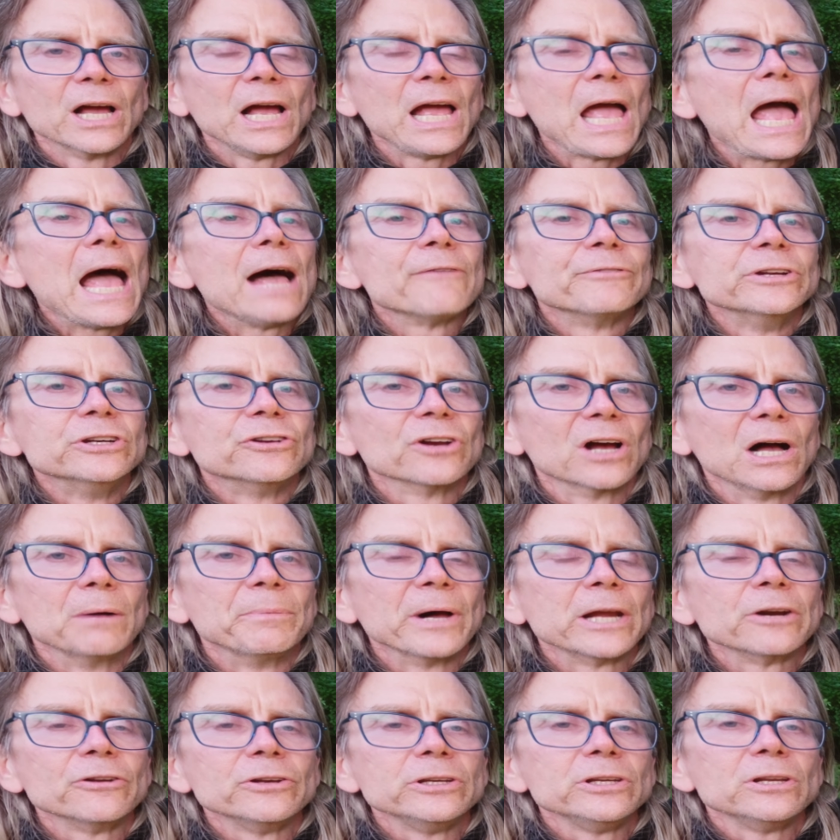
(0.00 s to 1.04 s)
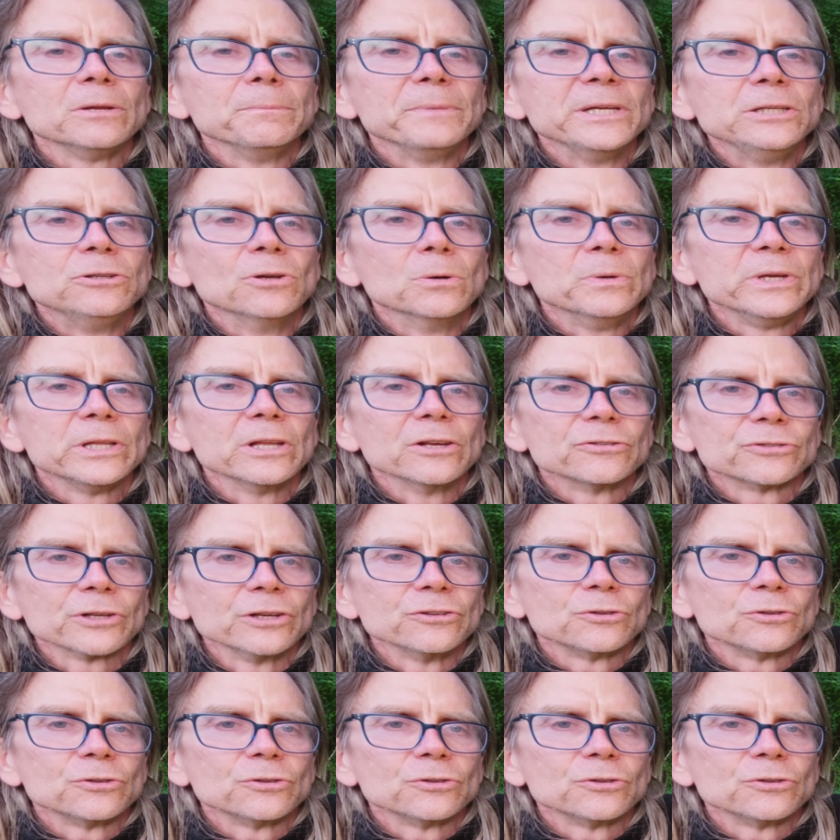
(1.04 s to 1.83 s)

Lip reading: I have a job. I don't need to be doing this.